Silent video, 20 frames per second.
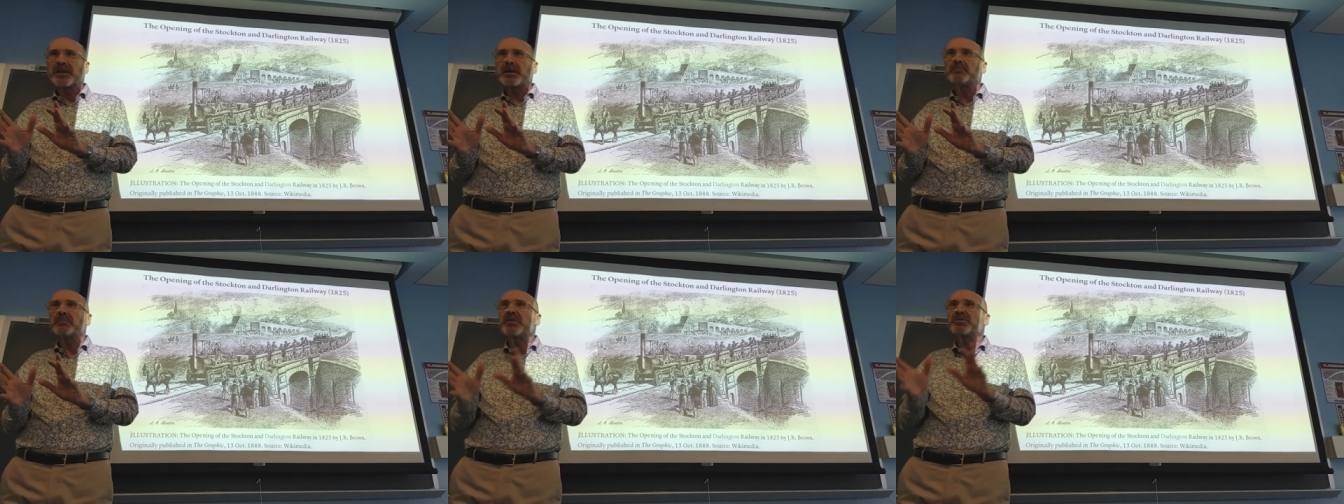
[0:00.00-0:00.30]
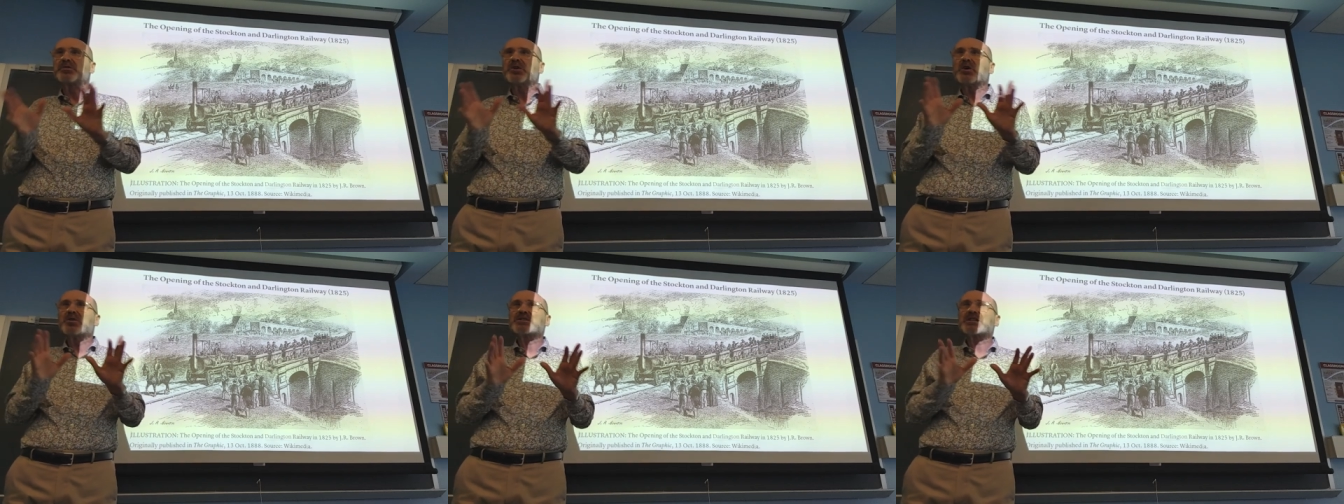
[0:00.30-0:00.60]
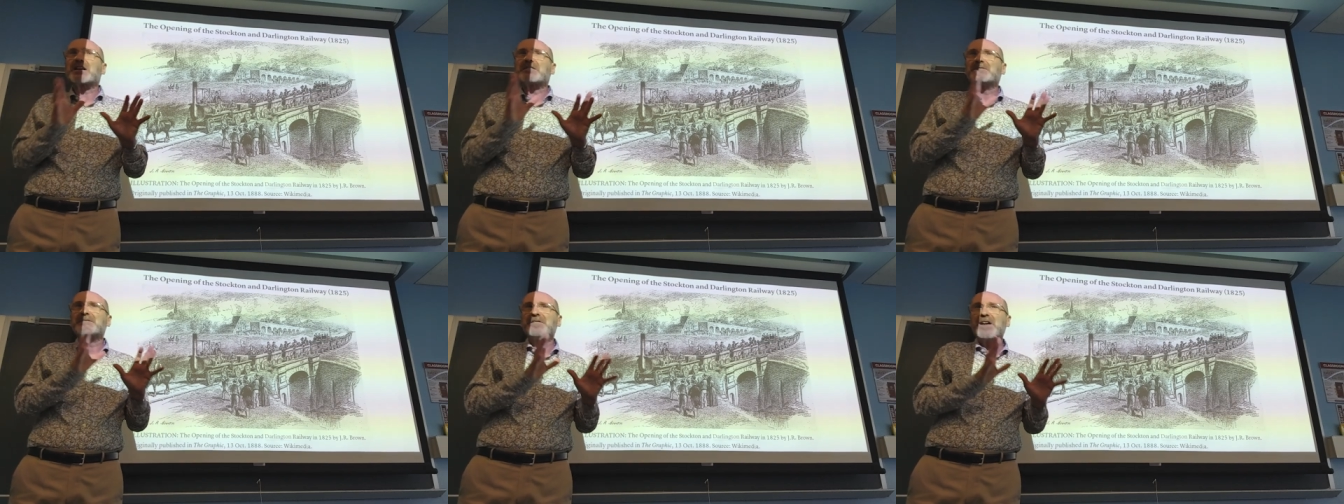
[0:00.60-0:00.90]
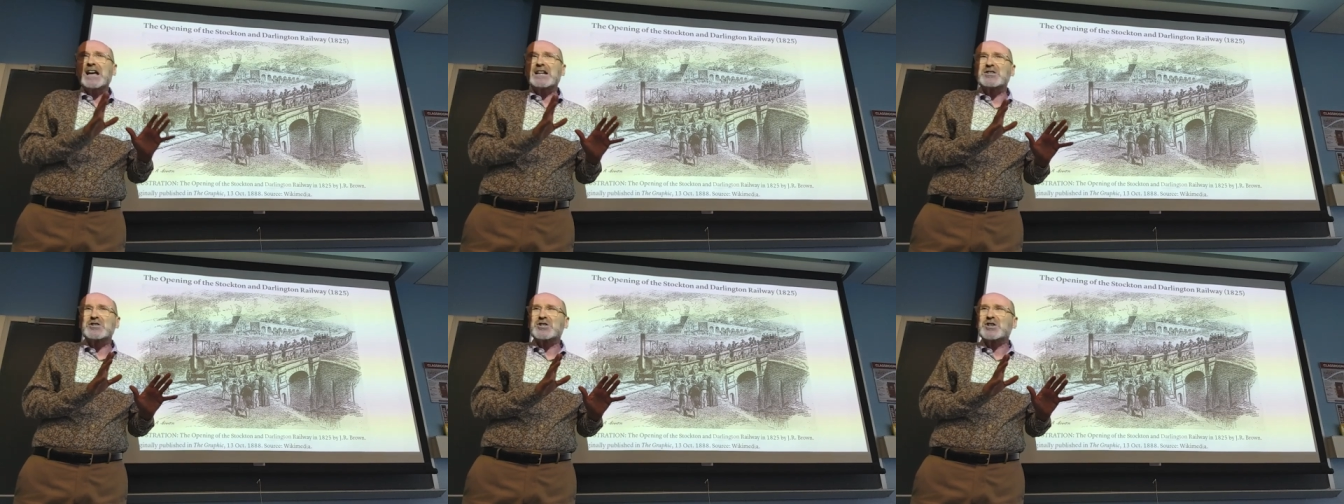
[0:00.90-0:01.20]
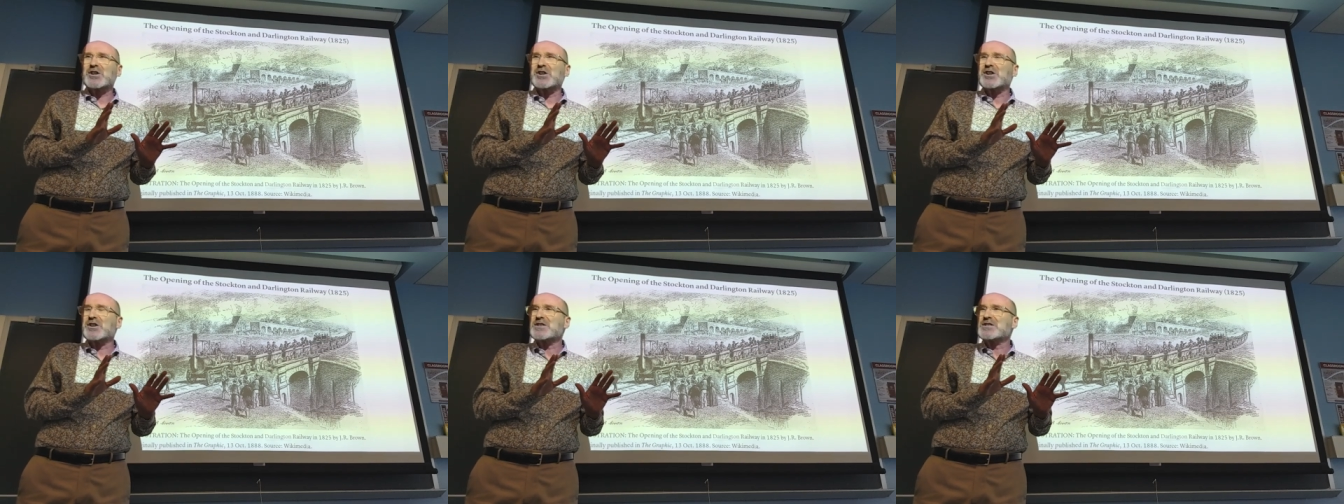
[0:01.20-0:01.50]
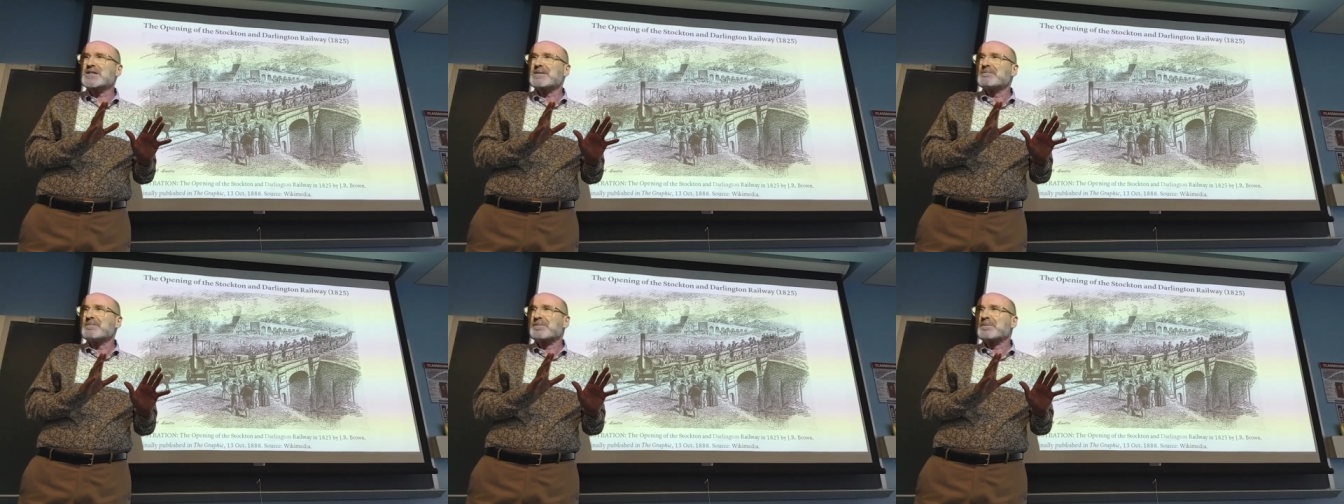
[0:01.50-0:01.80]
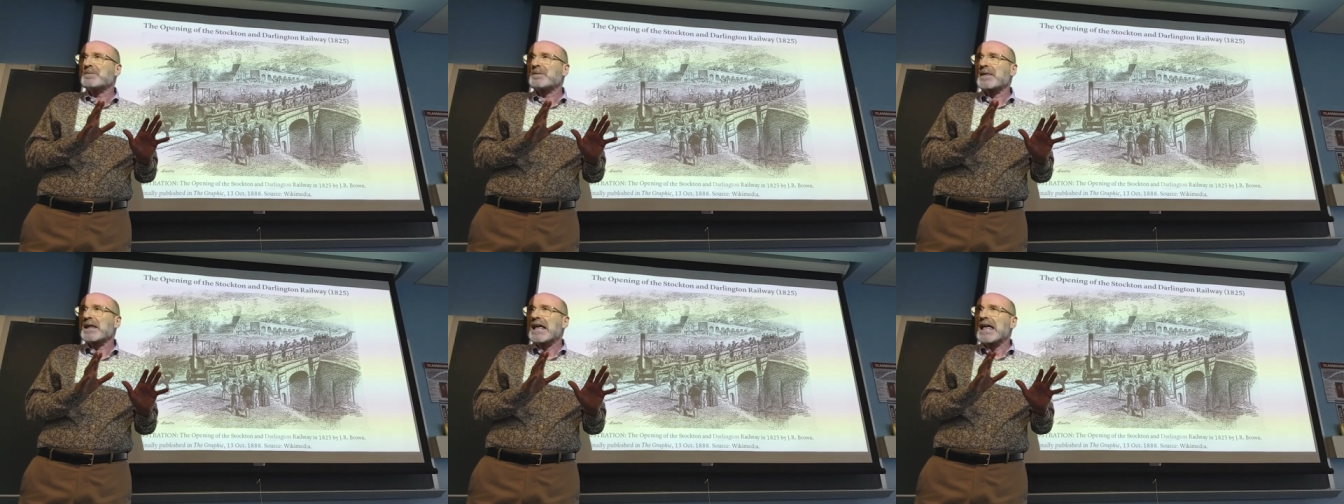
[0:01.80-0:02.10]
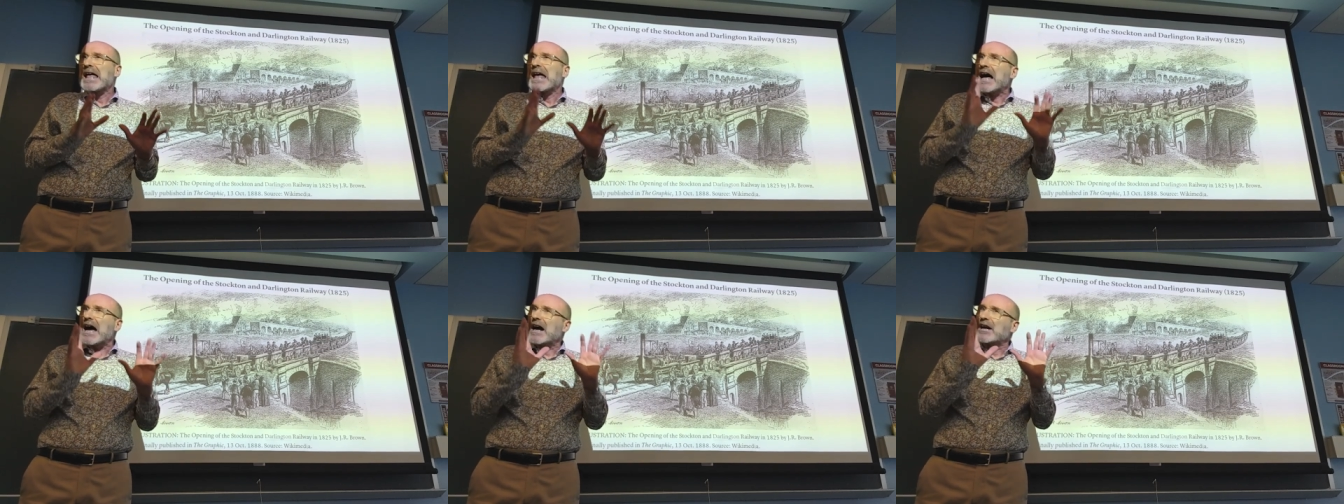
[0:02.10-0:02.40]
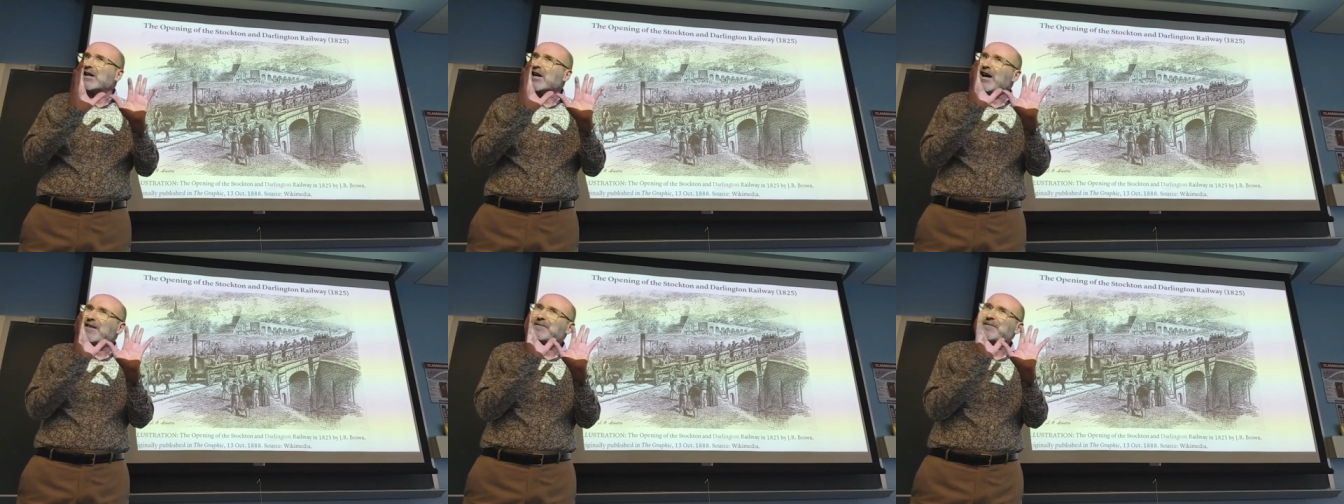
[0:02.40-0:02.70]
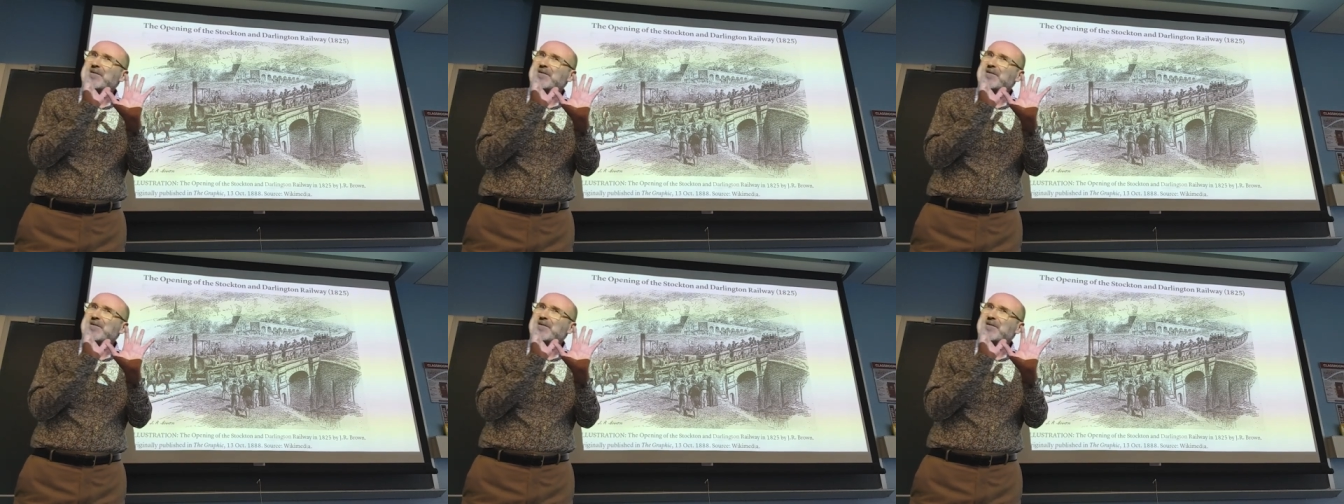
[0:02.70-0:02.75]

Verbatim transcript: but those adventures are not